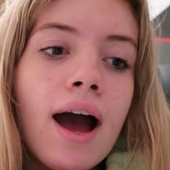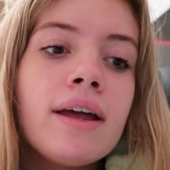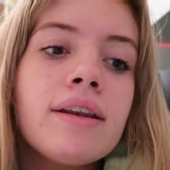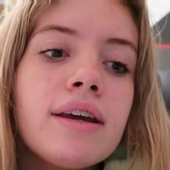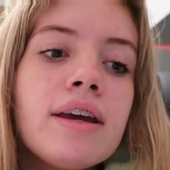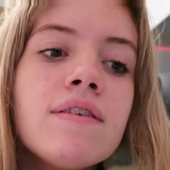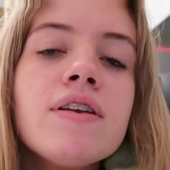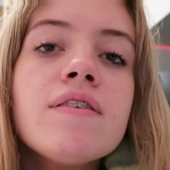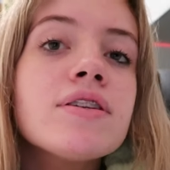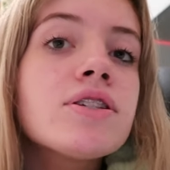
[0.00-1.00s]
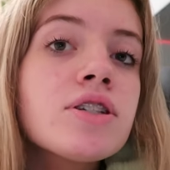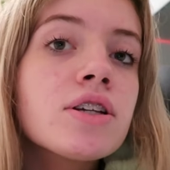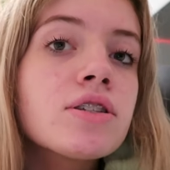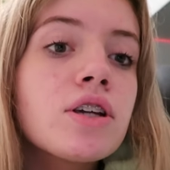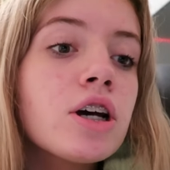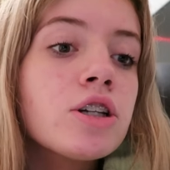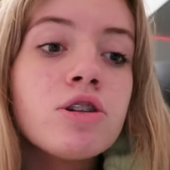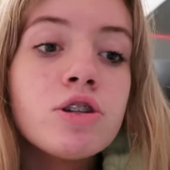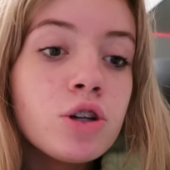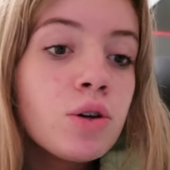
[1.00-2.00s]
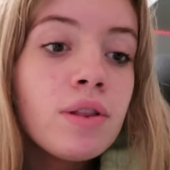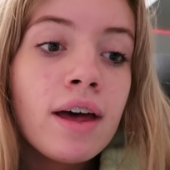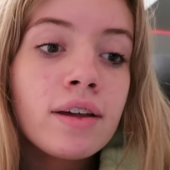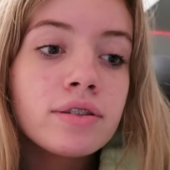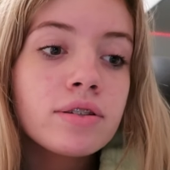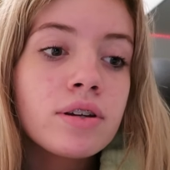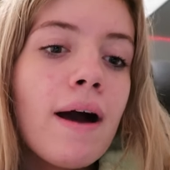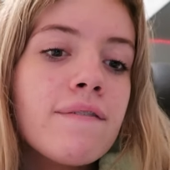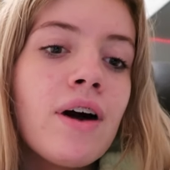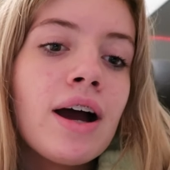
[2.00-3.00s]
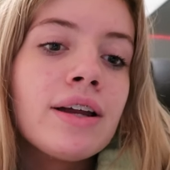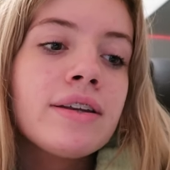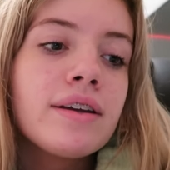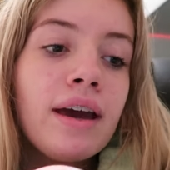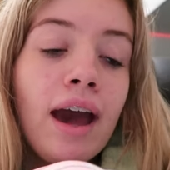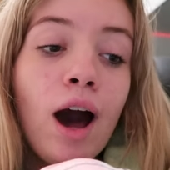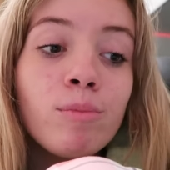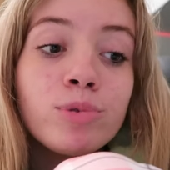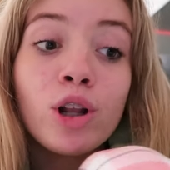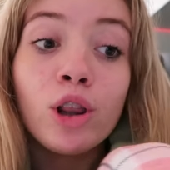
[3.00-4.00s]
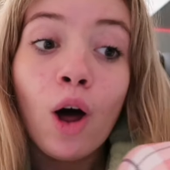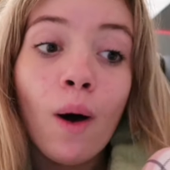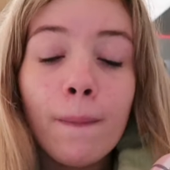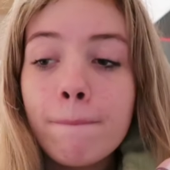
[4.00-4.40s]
And even if it's just a to-do list, I find it helps a lot.